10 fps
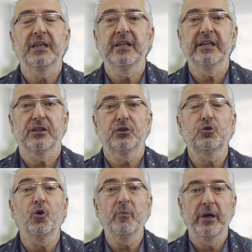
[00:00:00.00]
they care
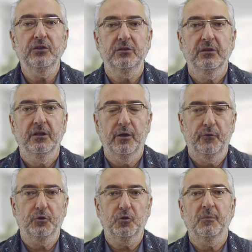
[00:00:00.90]
so much,
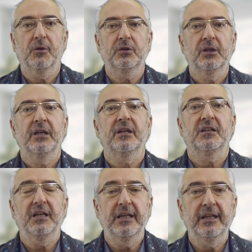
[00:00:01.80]
if we're talking about
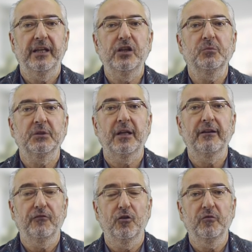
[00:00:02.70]
real engagement
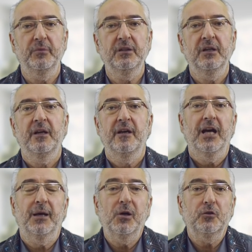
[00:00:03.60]
and involvement,
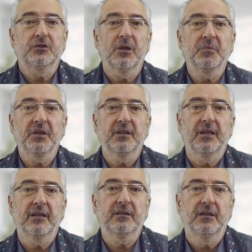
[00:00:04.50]
about something
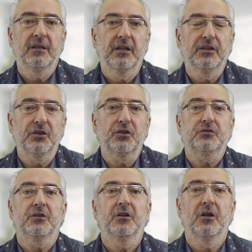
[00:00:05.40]
that is
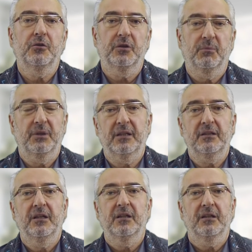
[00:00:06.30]
external to them,
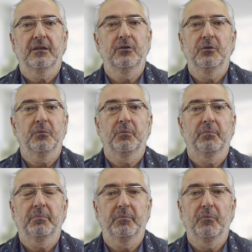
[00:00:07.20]
that, you know,
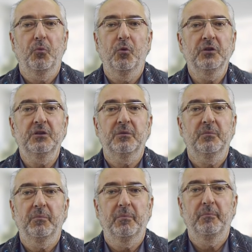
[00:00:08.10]
won't
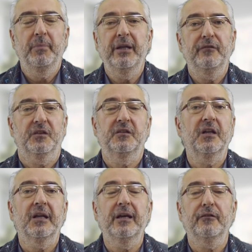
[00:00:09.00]
benefit
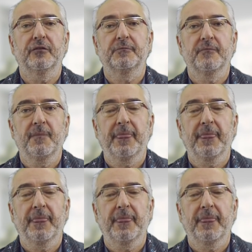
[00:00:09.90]
their life?